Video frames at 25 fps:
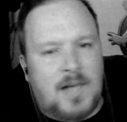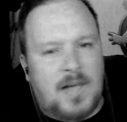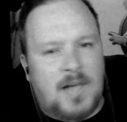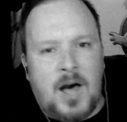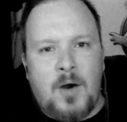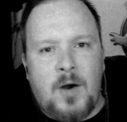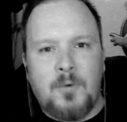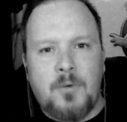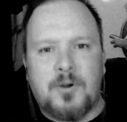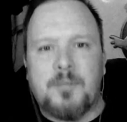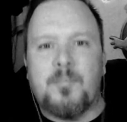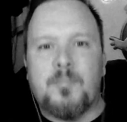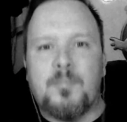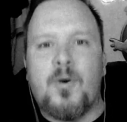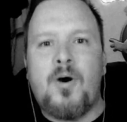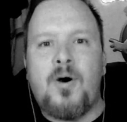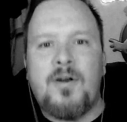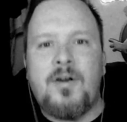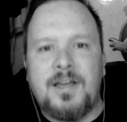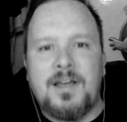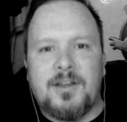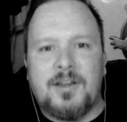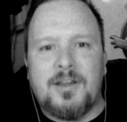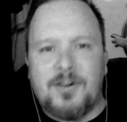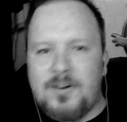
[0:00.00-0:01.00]
Hello, good
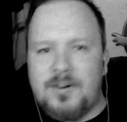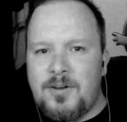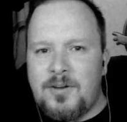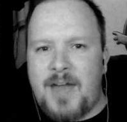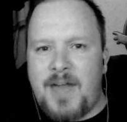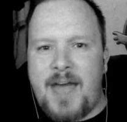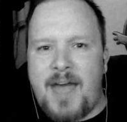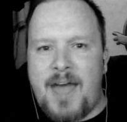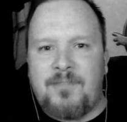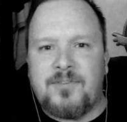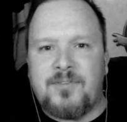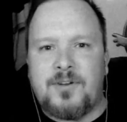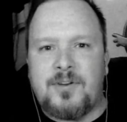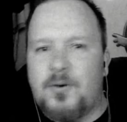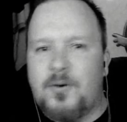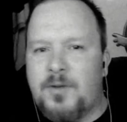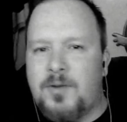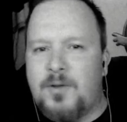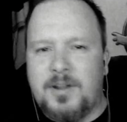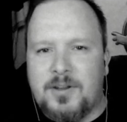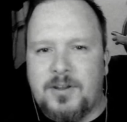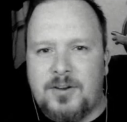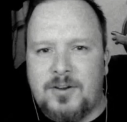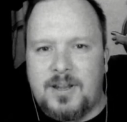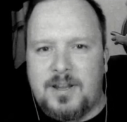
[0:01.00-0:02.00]
morning, good
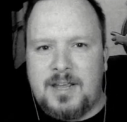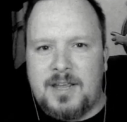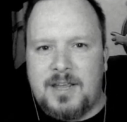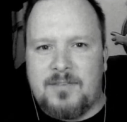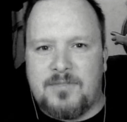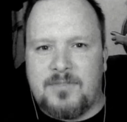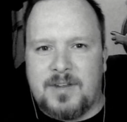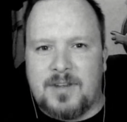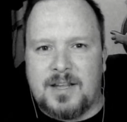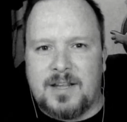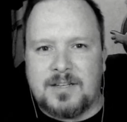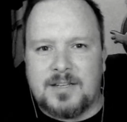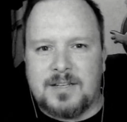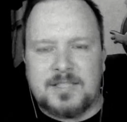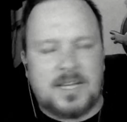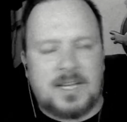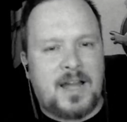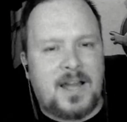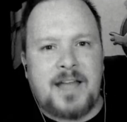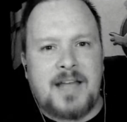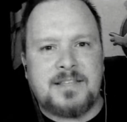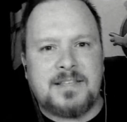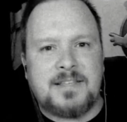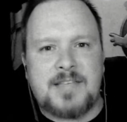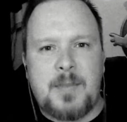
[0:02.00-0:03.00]
afternoon, and good evening.
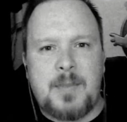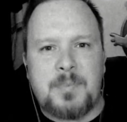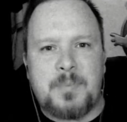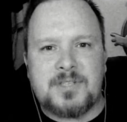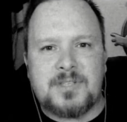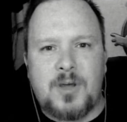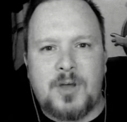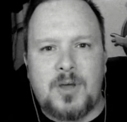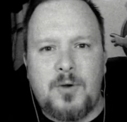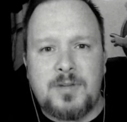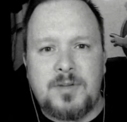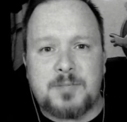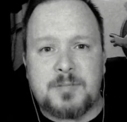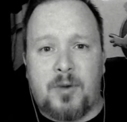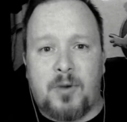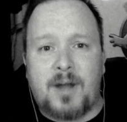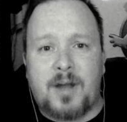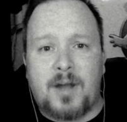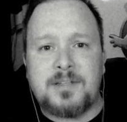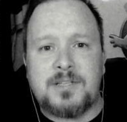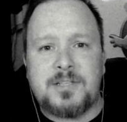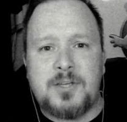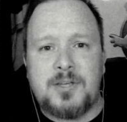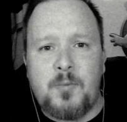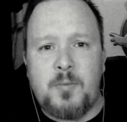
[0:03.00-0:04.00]
Tonight's episode is
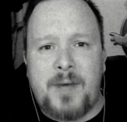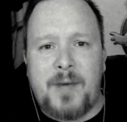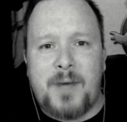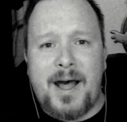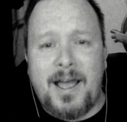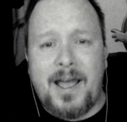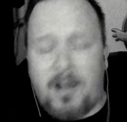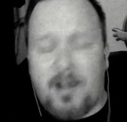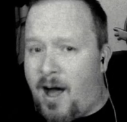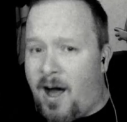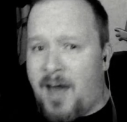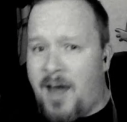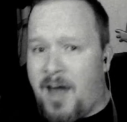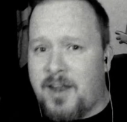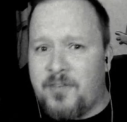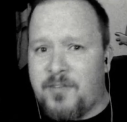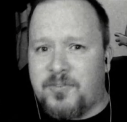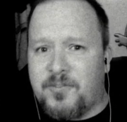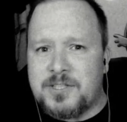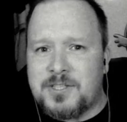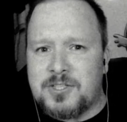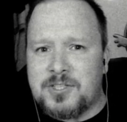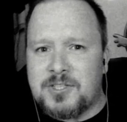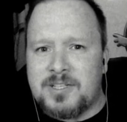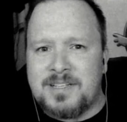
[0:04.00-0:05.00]
brought to you by
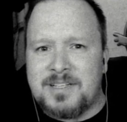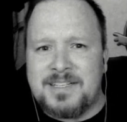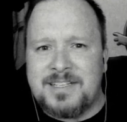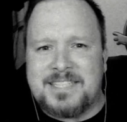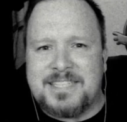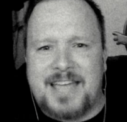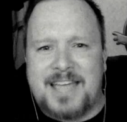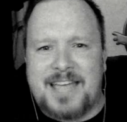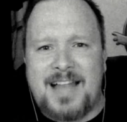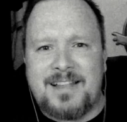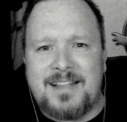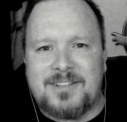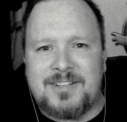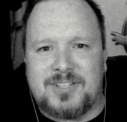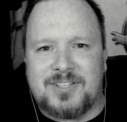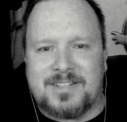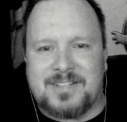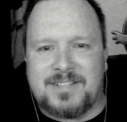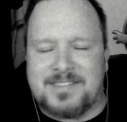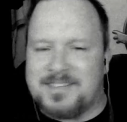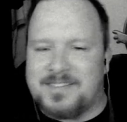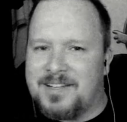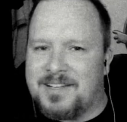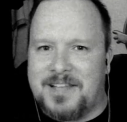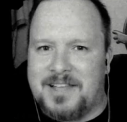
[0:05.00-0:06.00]
artificial
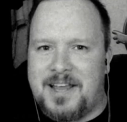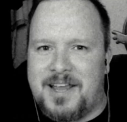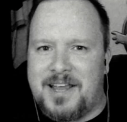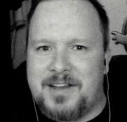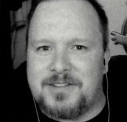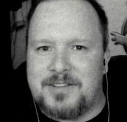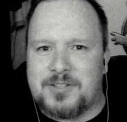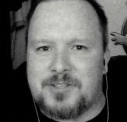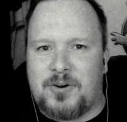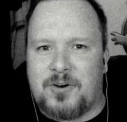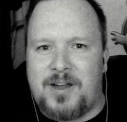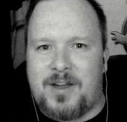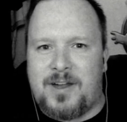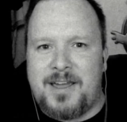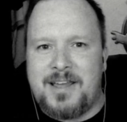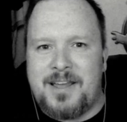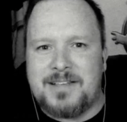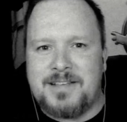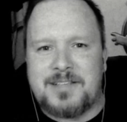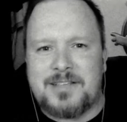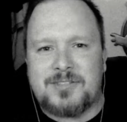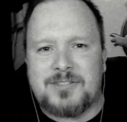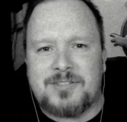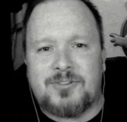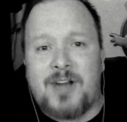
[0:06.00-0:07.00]
intelligence, the latest
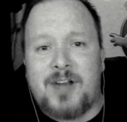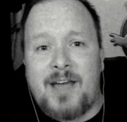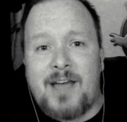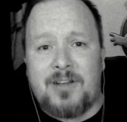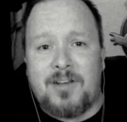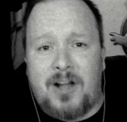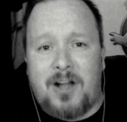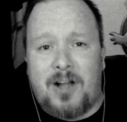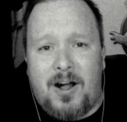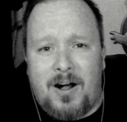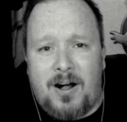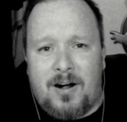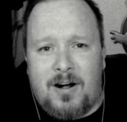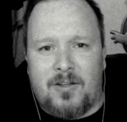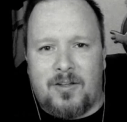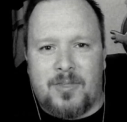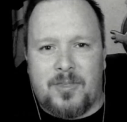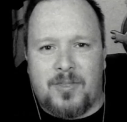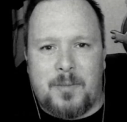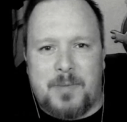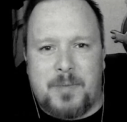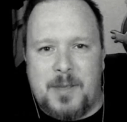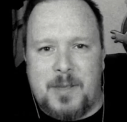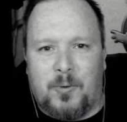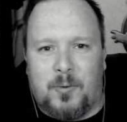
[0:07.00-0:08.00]
craze that's driving
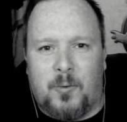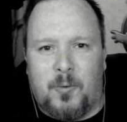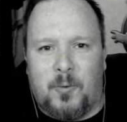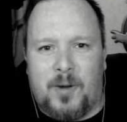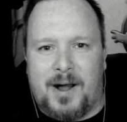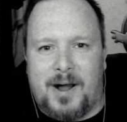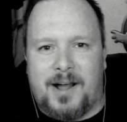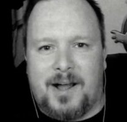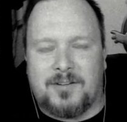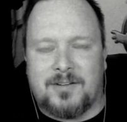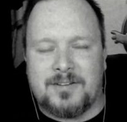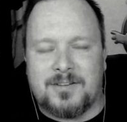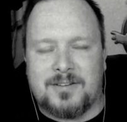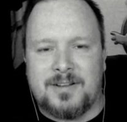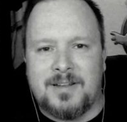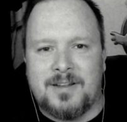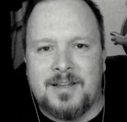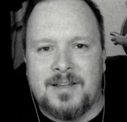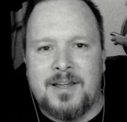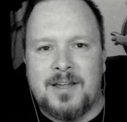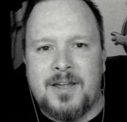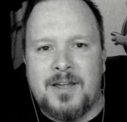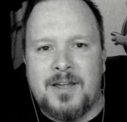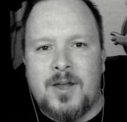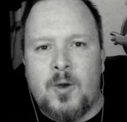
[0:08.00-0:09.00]
all the people wild.
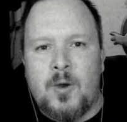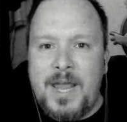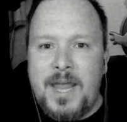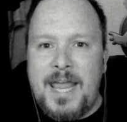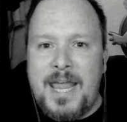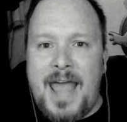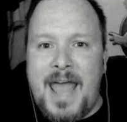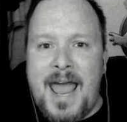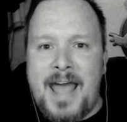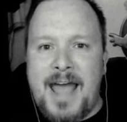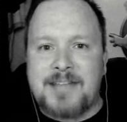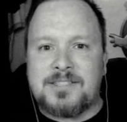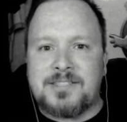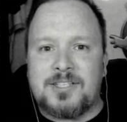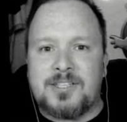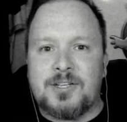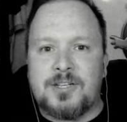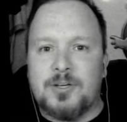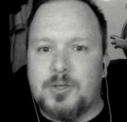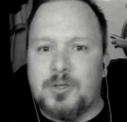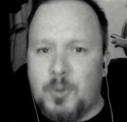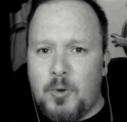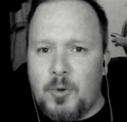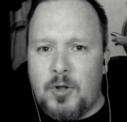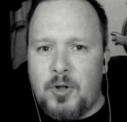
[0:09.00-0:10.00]
We
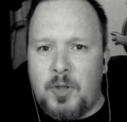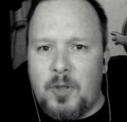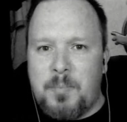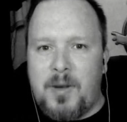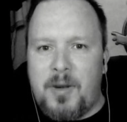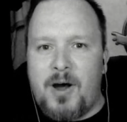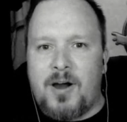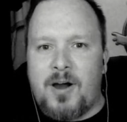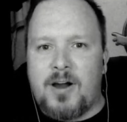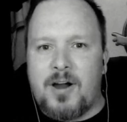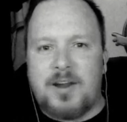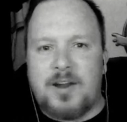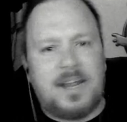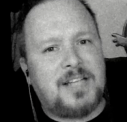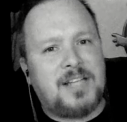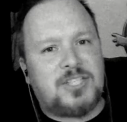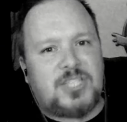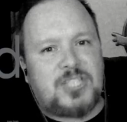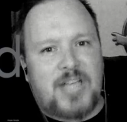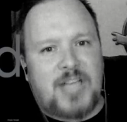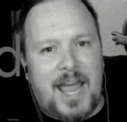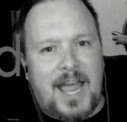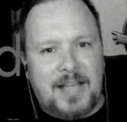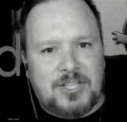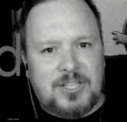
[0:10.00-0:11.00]
asked Google Bard and
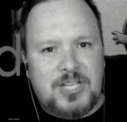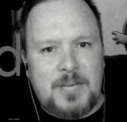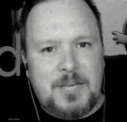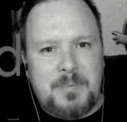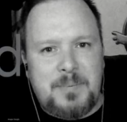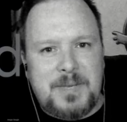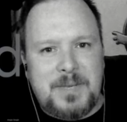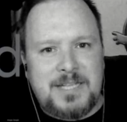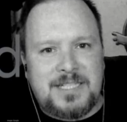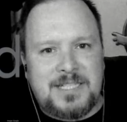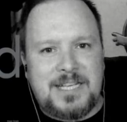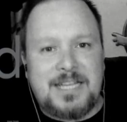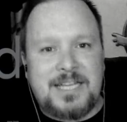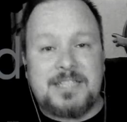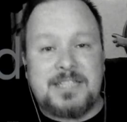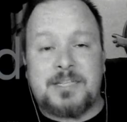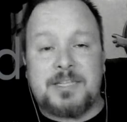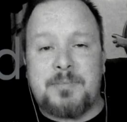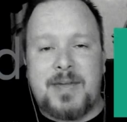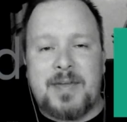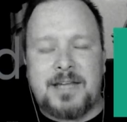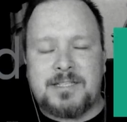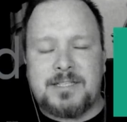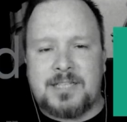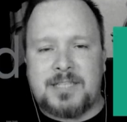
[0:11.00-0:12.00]
ChatGPT
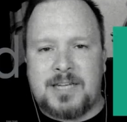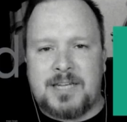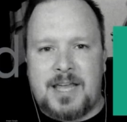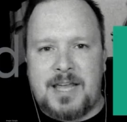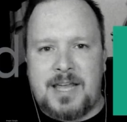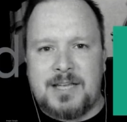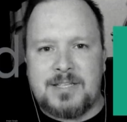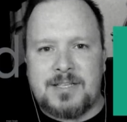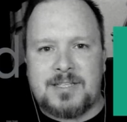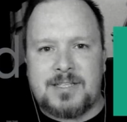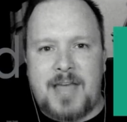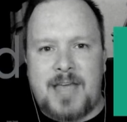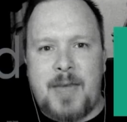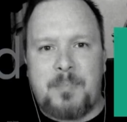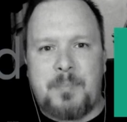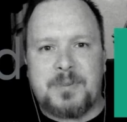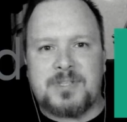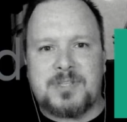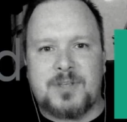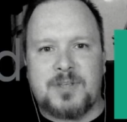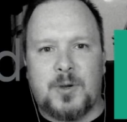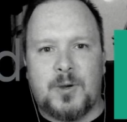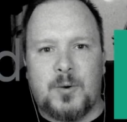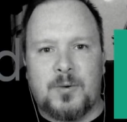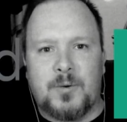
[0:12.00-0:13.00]
to make today's
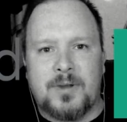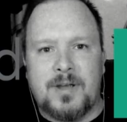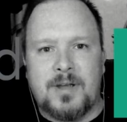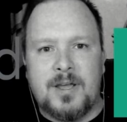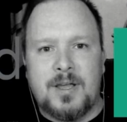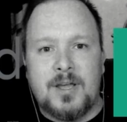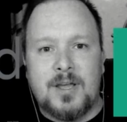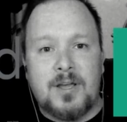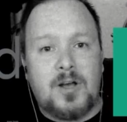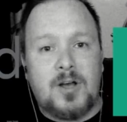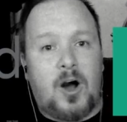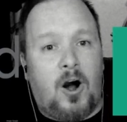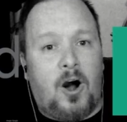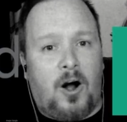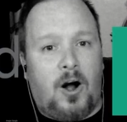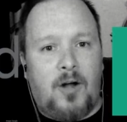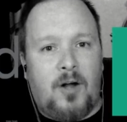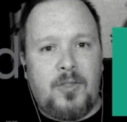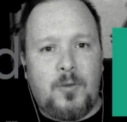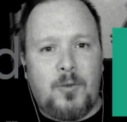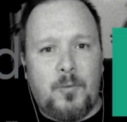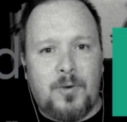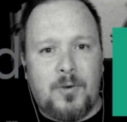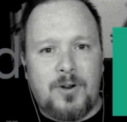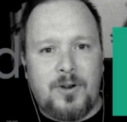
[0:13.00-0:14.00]
episode.
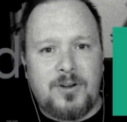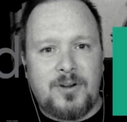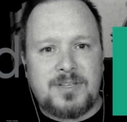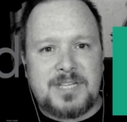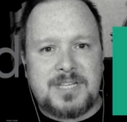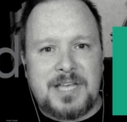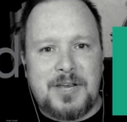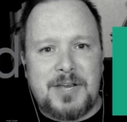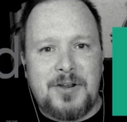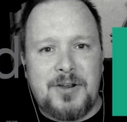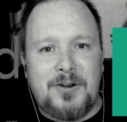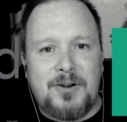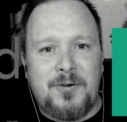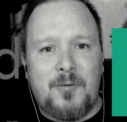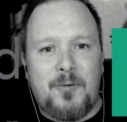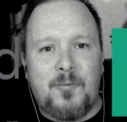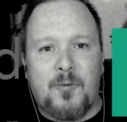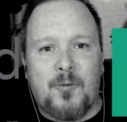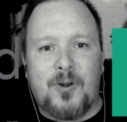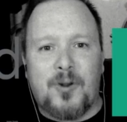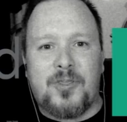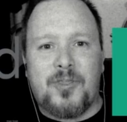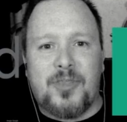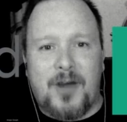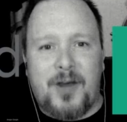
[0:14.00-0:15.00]
All the words here
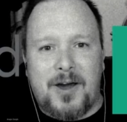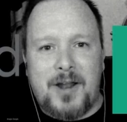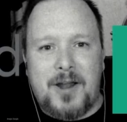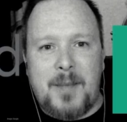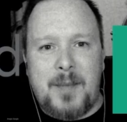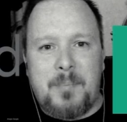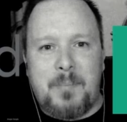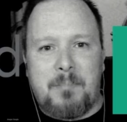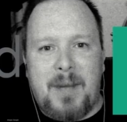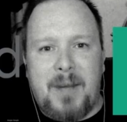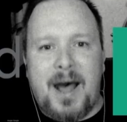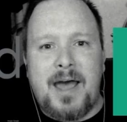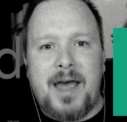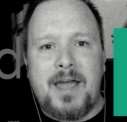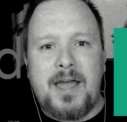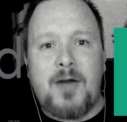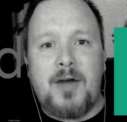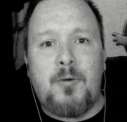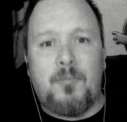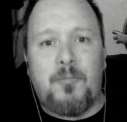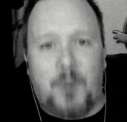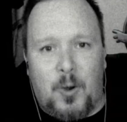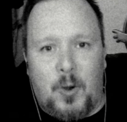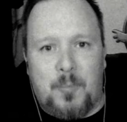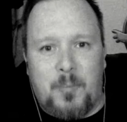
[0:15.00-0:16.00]
were thought up by
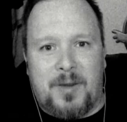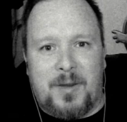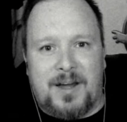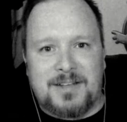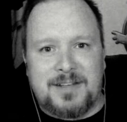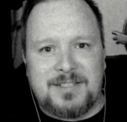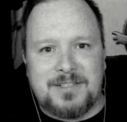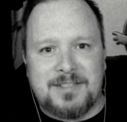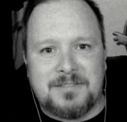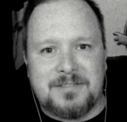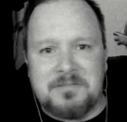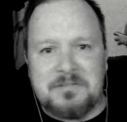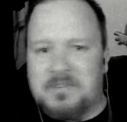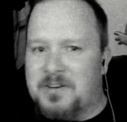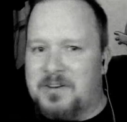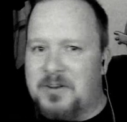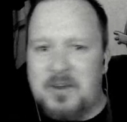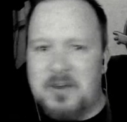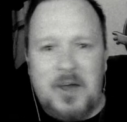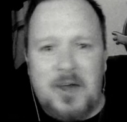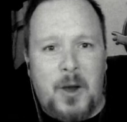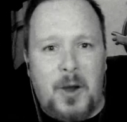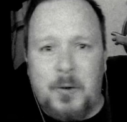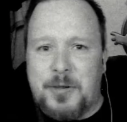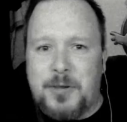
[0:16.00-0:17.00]
a robot.
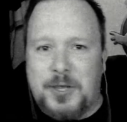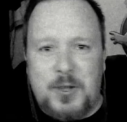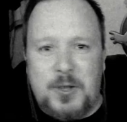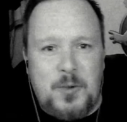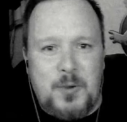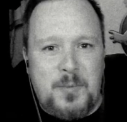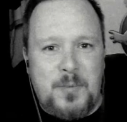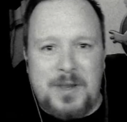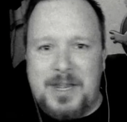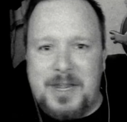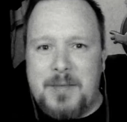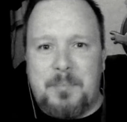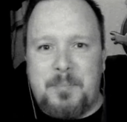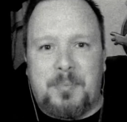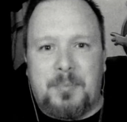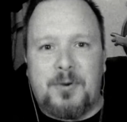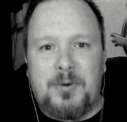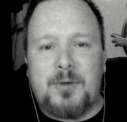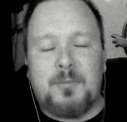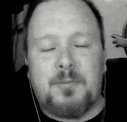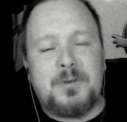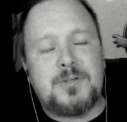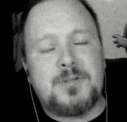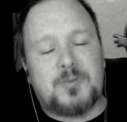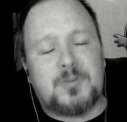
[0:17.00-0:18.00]
No human
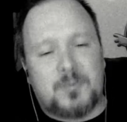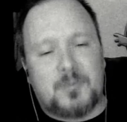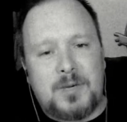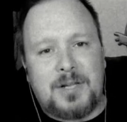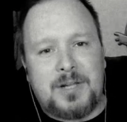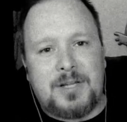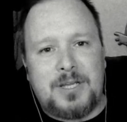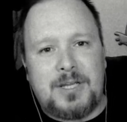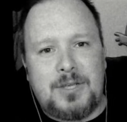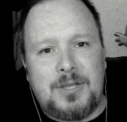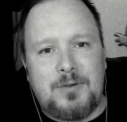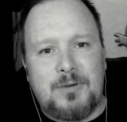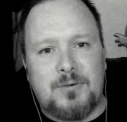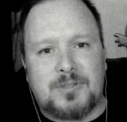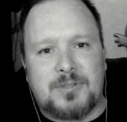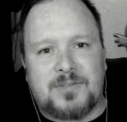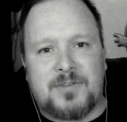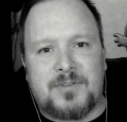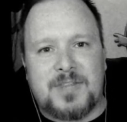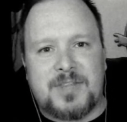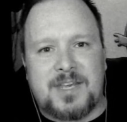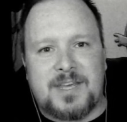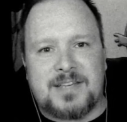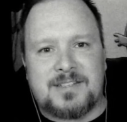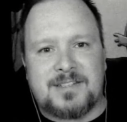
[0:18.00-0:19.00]
input was really used
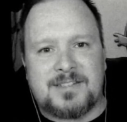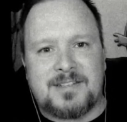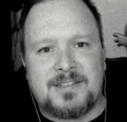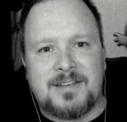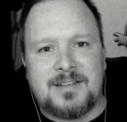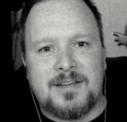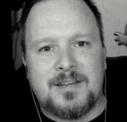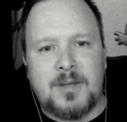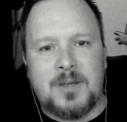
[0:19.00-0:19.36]
for this.